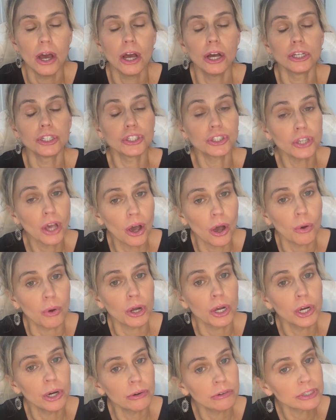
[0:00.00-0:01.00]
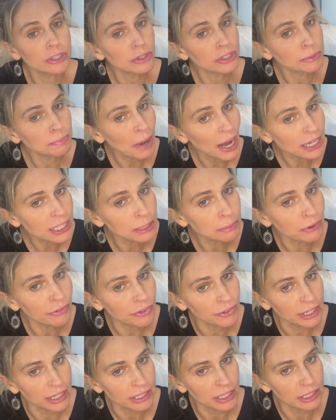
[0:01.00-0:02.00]
So, who is responsible
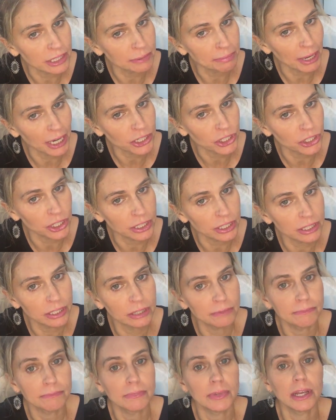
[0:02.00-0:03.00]
for these inspections?